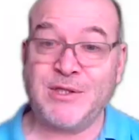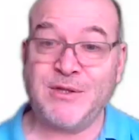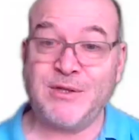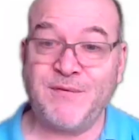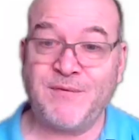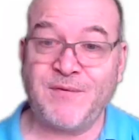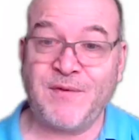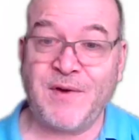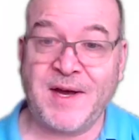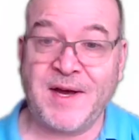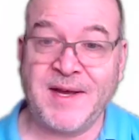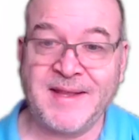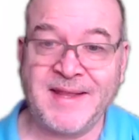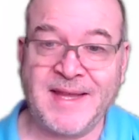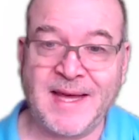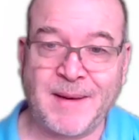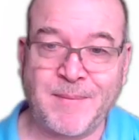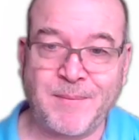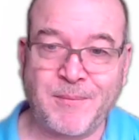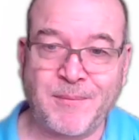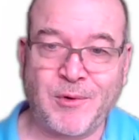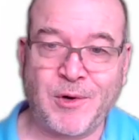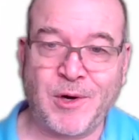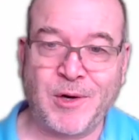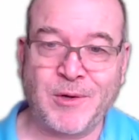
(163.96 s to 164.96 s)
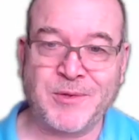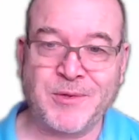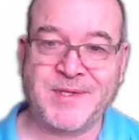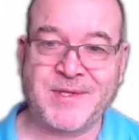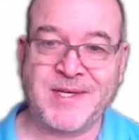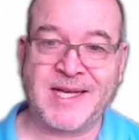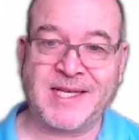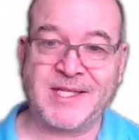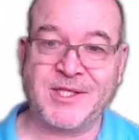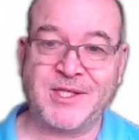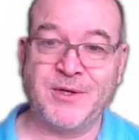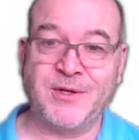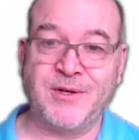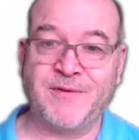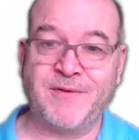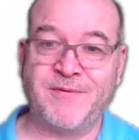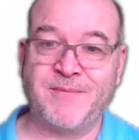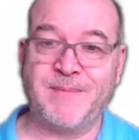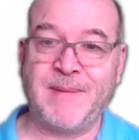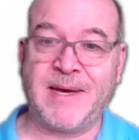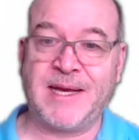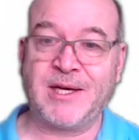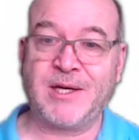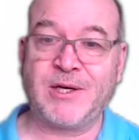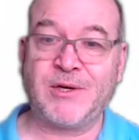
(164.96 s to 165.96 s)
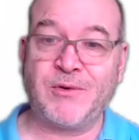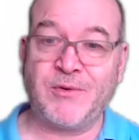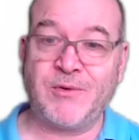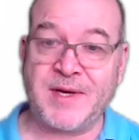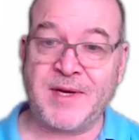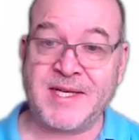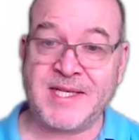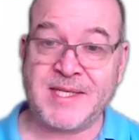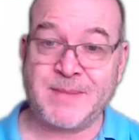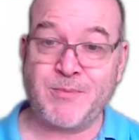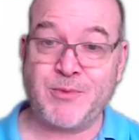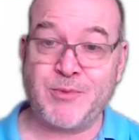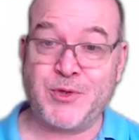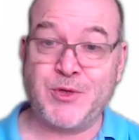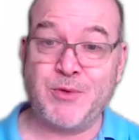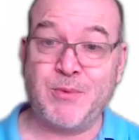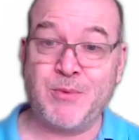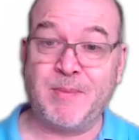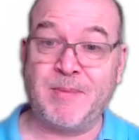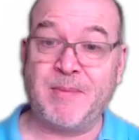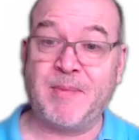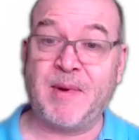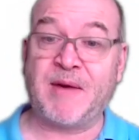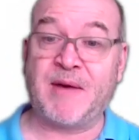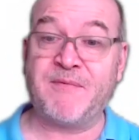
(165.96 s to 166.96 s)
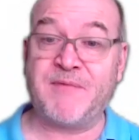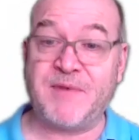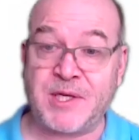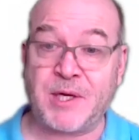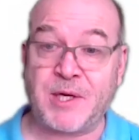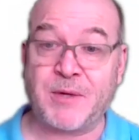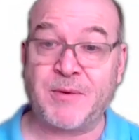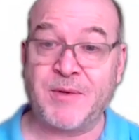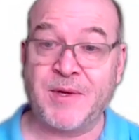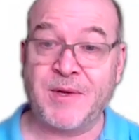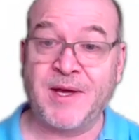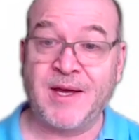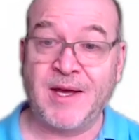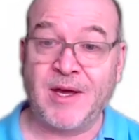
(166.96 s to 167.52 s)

do you find that process? You'd have met Chris, presumably by video,